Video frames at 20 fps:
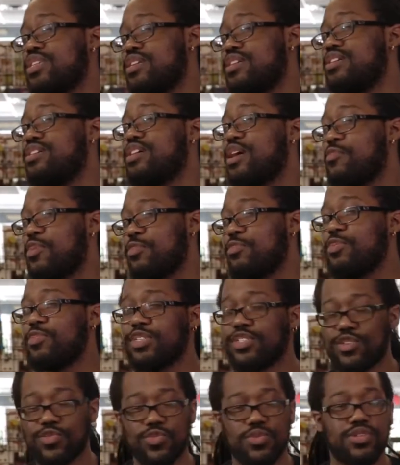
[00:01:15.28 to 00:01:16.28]
there. I might be
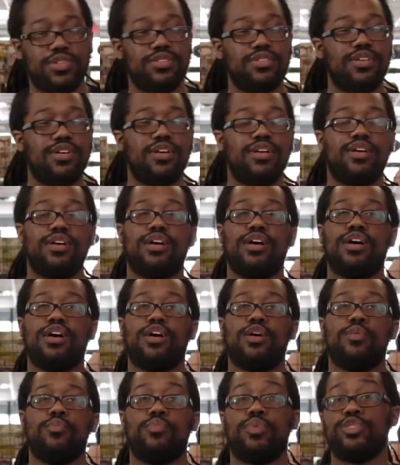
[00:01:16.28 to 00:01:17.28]
missing one.
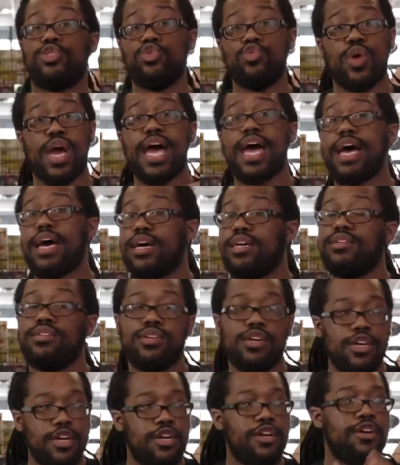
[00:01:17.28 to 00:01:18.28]
But you had
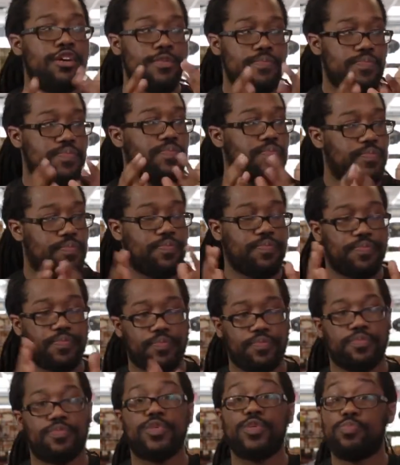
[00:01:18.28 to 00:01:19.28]

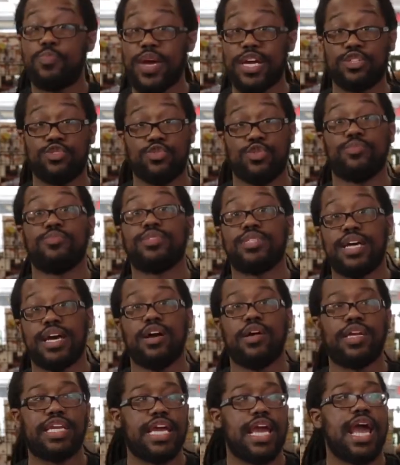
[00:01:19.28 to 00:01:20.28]
spectrums
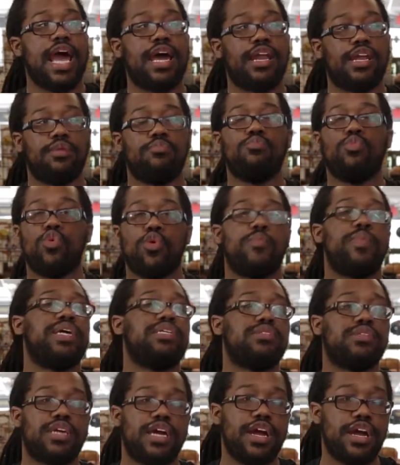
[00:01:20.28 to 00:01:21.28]
now, and they added more
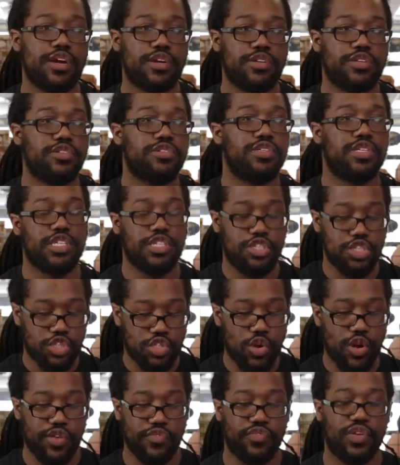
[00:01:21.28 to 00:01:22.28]
amazing characters, and it just
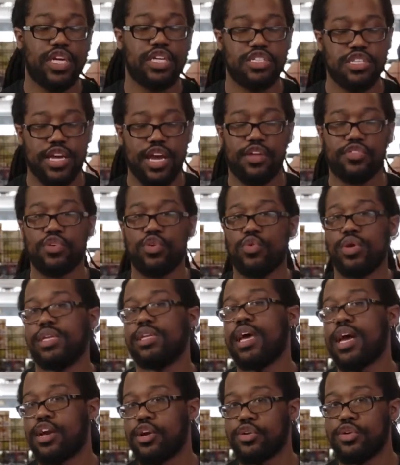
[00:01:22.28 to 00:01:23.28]
started fleshing out the
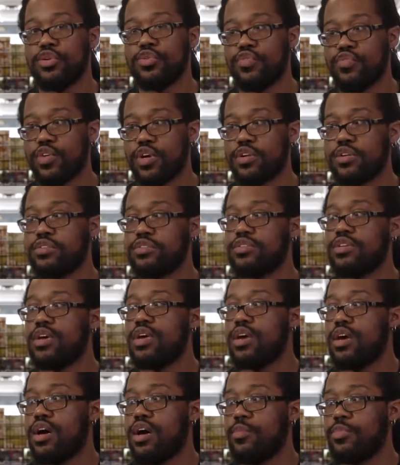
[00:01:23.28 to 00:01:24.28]
Green Lantern universe,
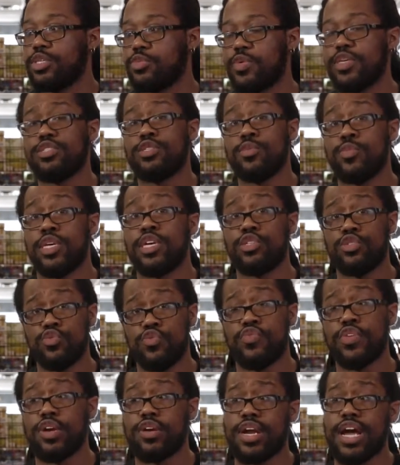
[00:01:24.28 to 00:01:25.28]
especially because you
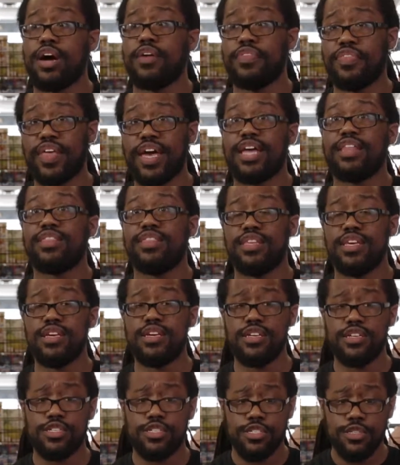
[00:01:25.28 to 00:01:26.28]
figured out that
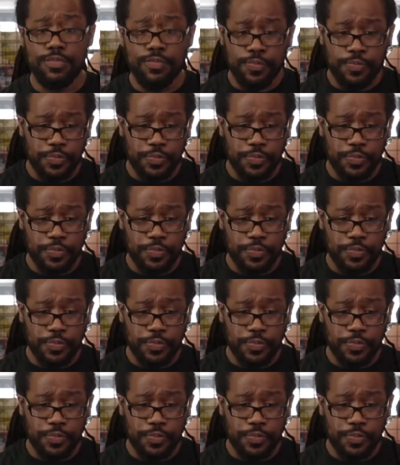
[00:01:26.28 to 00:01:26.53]
this